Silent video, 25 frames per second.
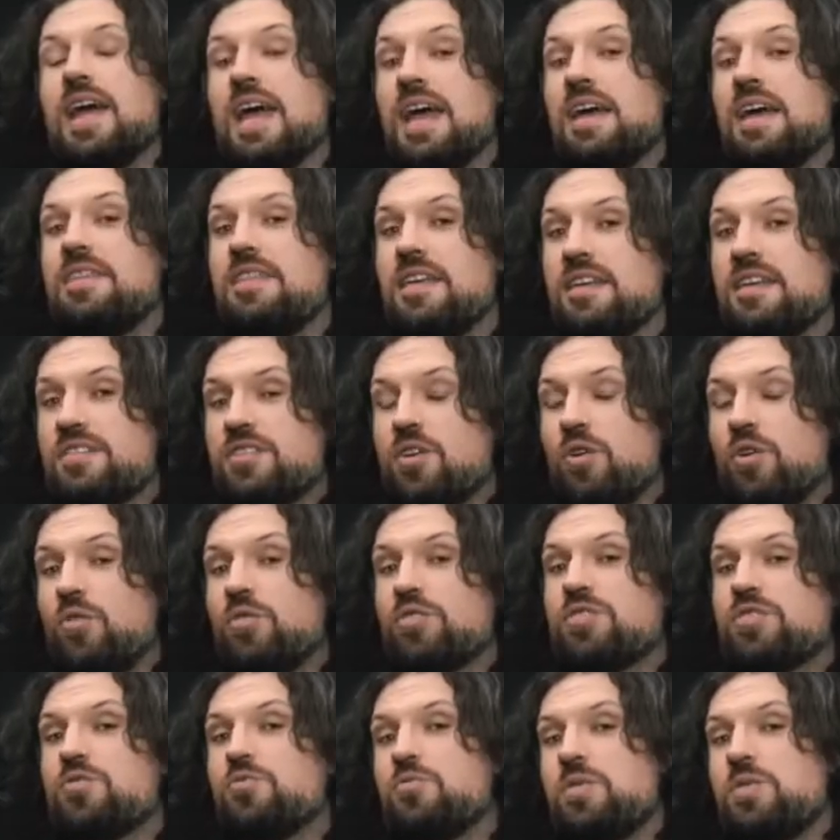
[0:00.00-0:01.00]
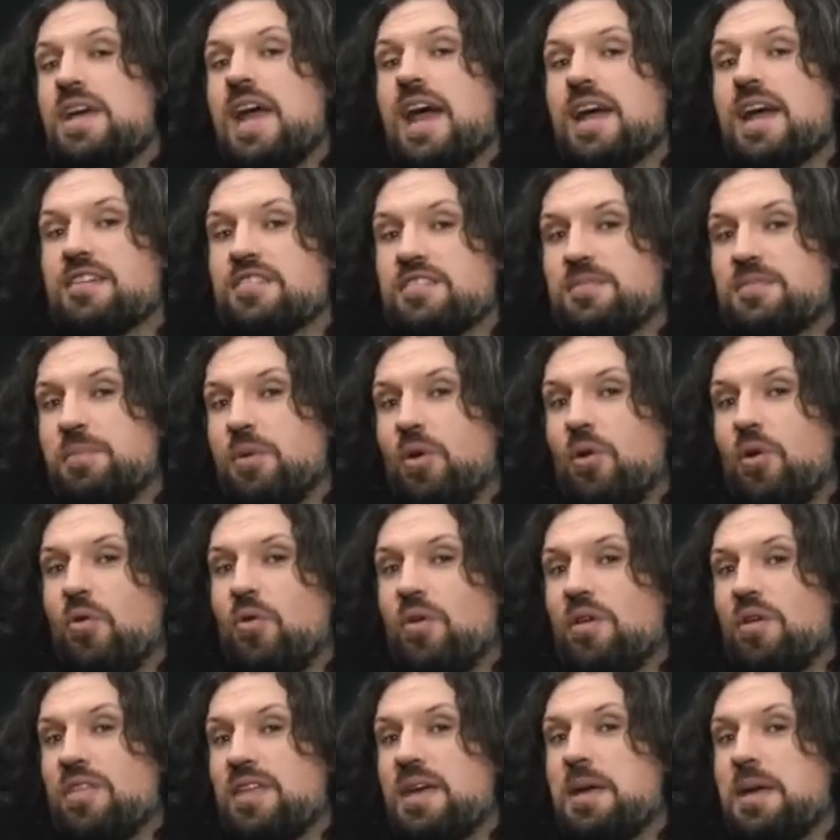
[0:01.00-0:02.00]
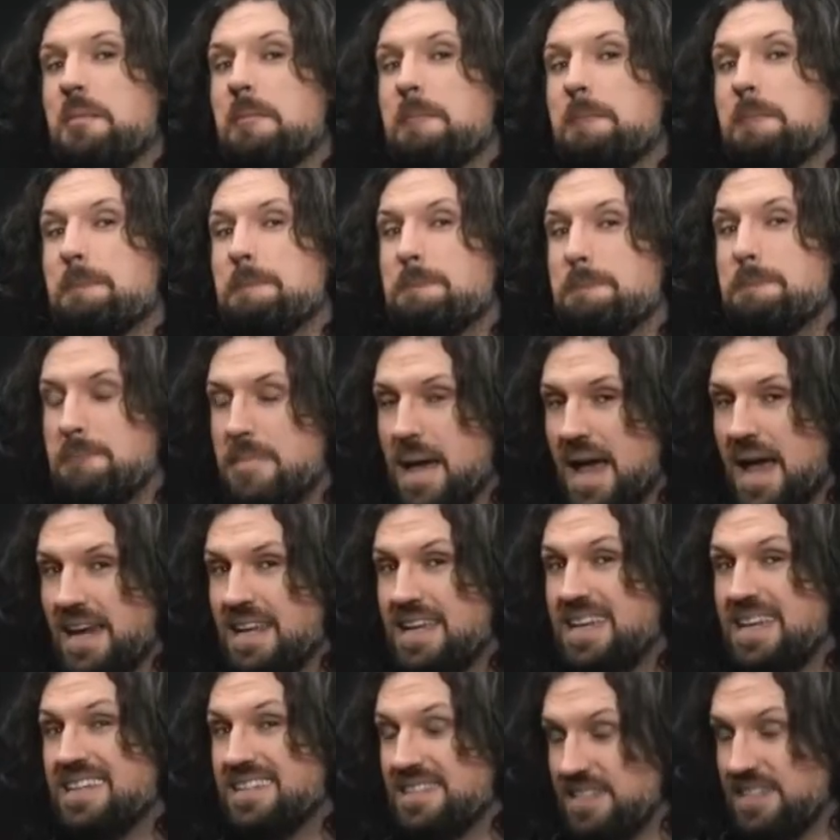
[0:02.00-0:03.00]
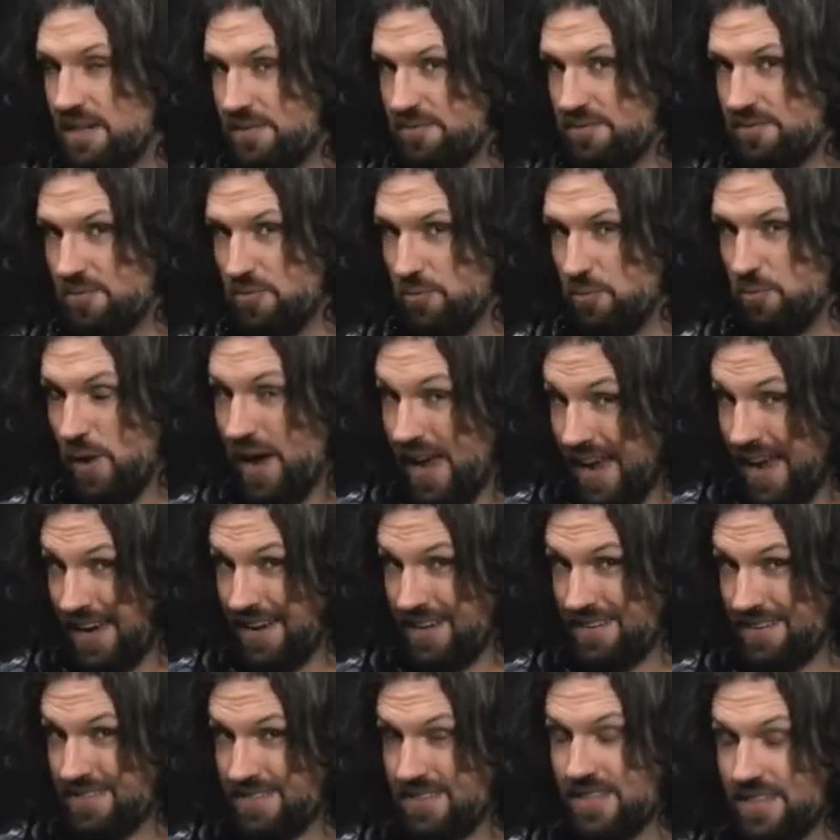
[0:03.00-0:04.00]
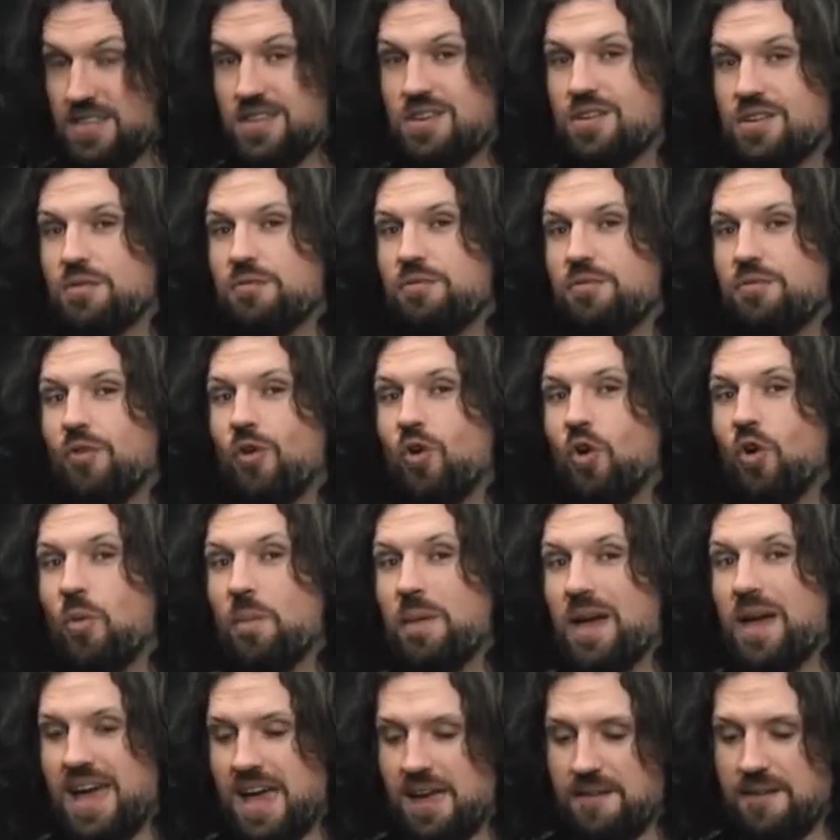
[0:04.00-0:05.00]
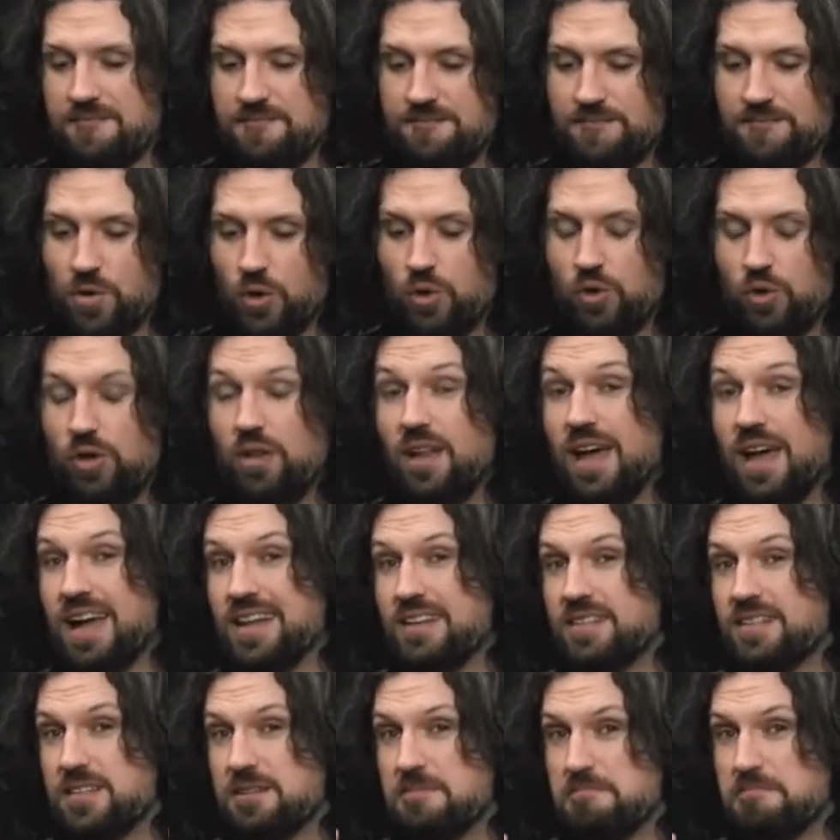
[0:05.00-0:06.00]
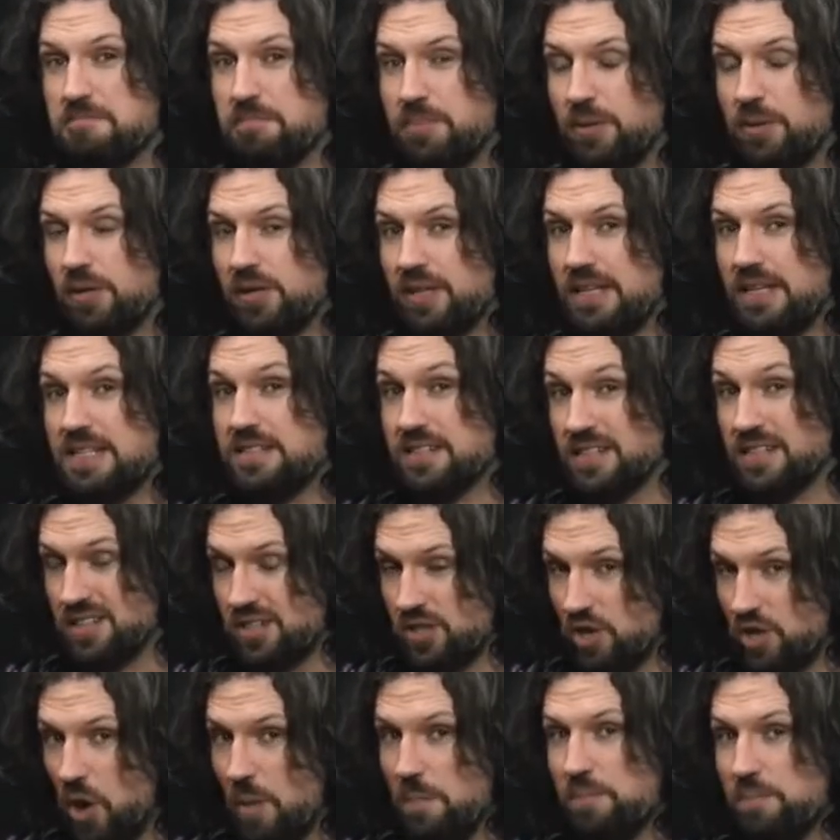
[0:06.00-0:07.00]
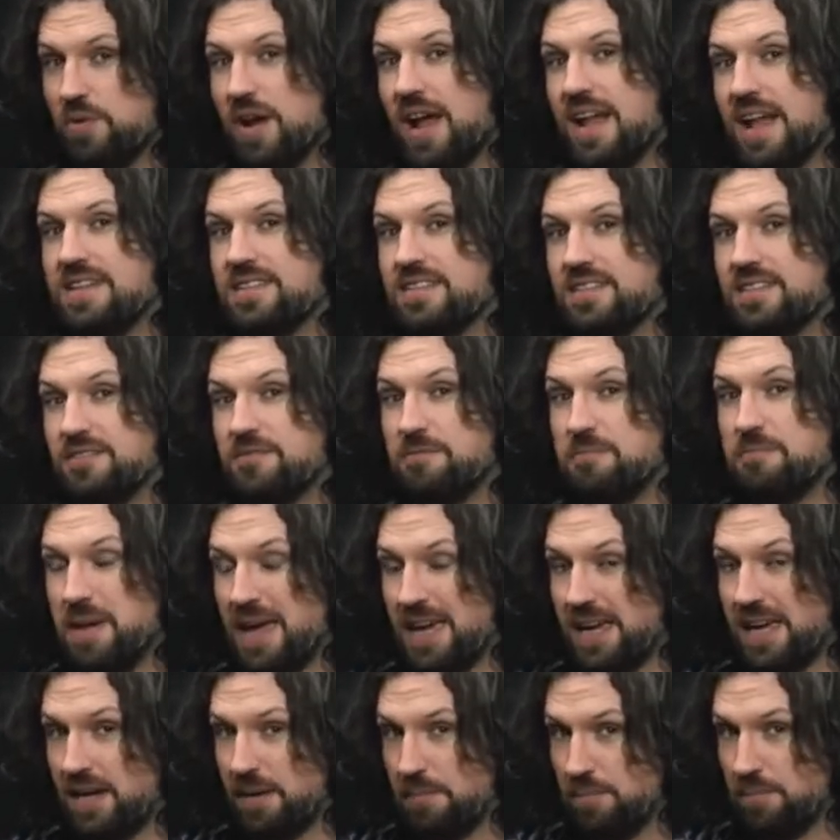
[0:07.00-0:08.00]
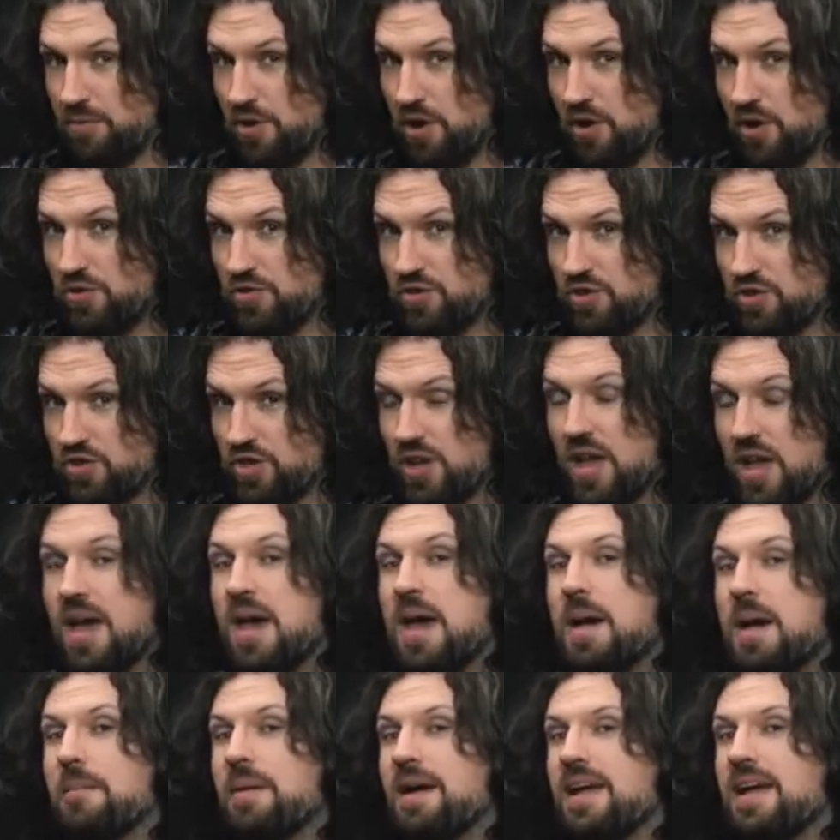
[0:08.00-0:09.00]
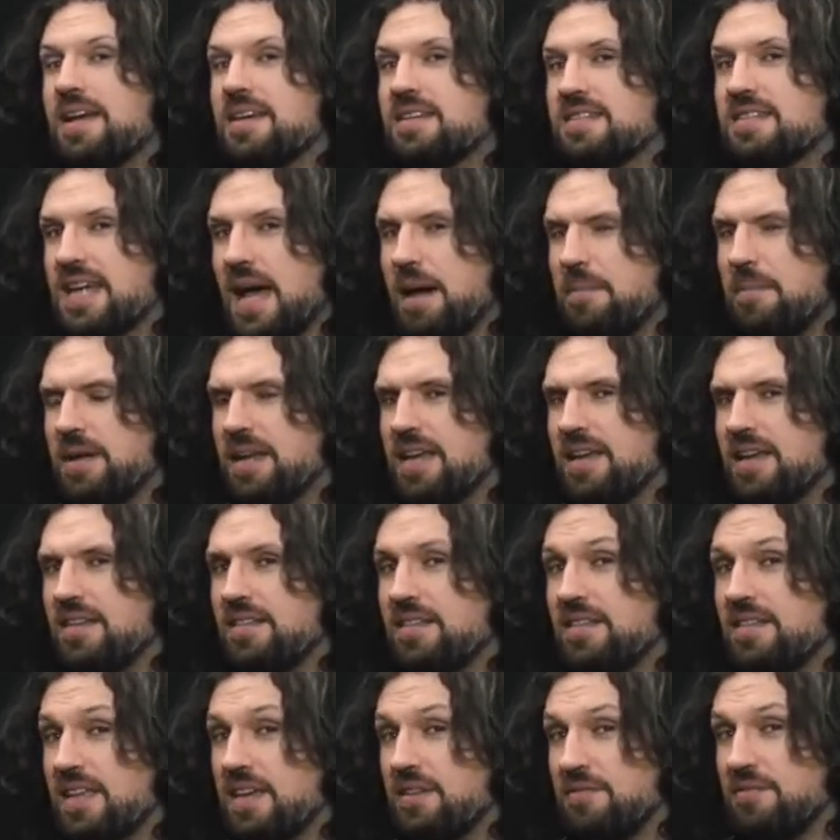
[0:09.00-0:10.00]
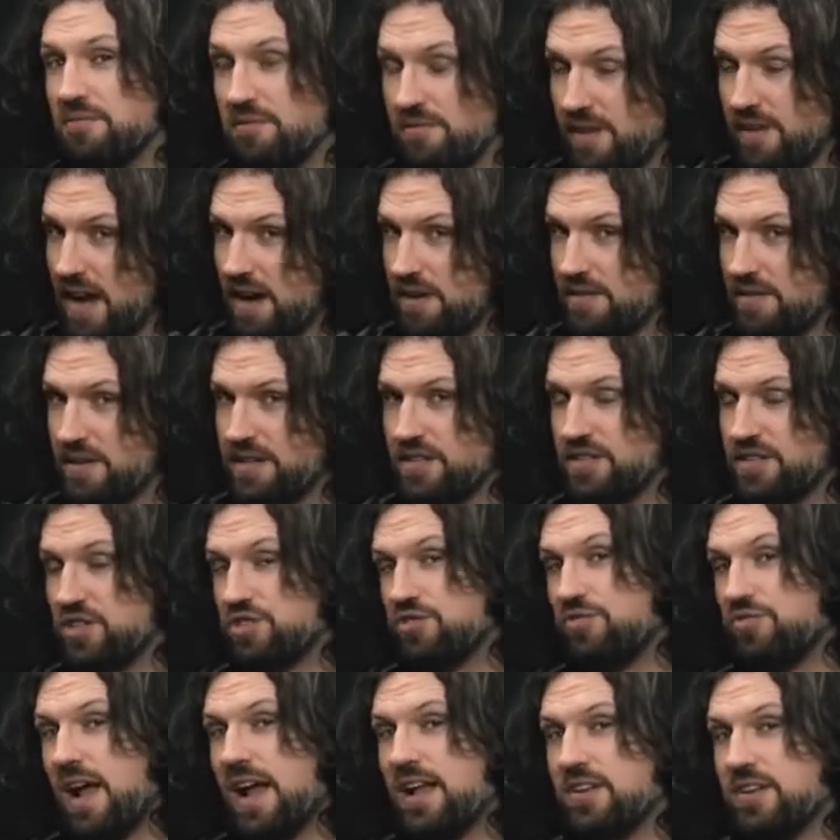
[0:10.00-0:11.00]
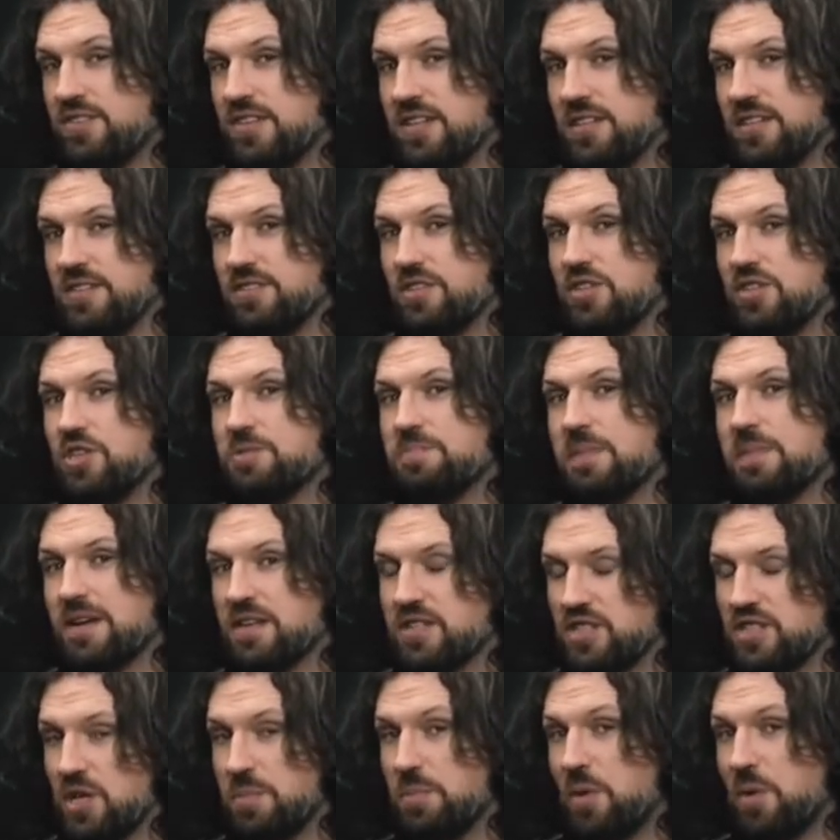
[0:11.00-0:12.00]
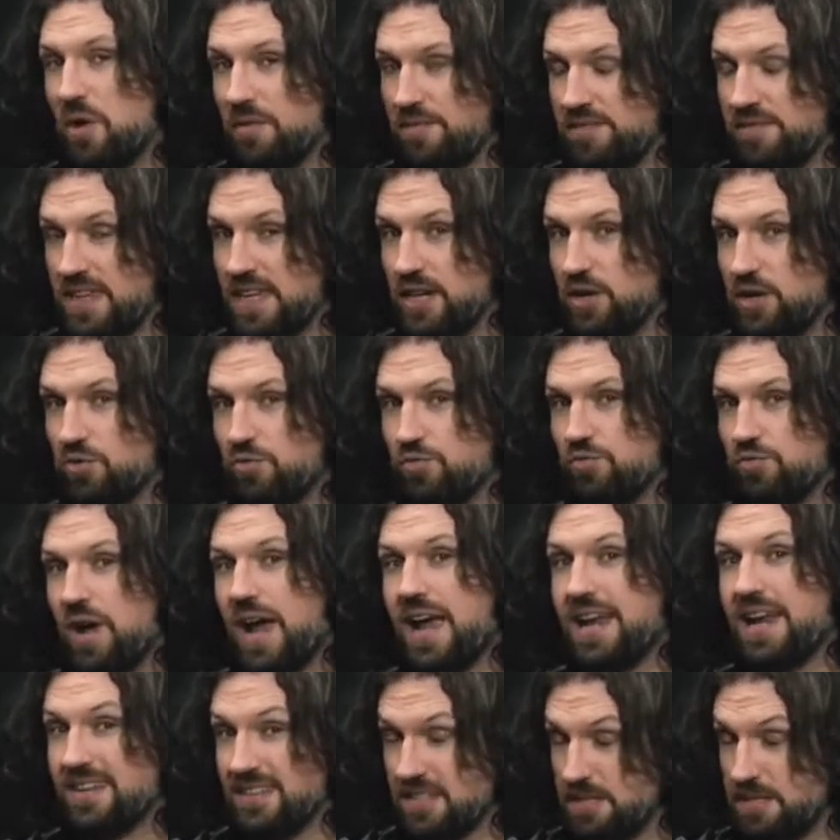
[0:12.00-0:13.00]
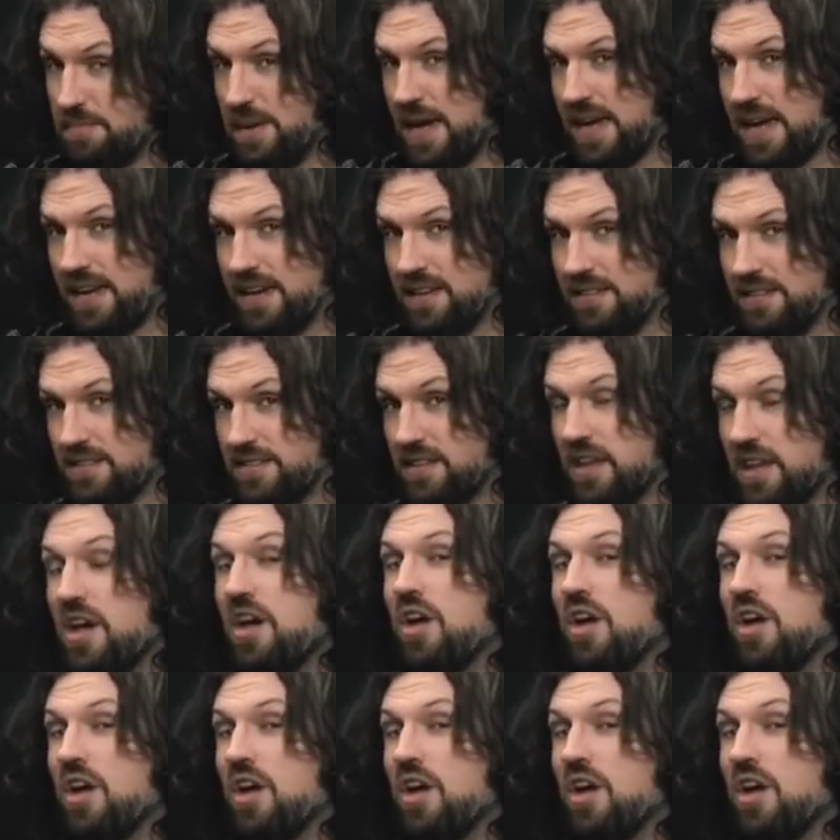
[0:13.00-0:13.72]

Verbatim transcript: In this course, we explore the many different ways that you can form a full and complete and comprehensive picking approach by examining the various strategies used by some of the greatest pickers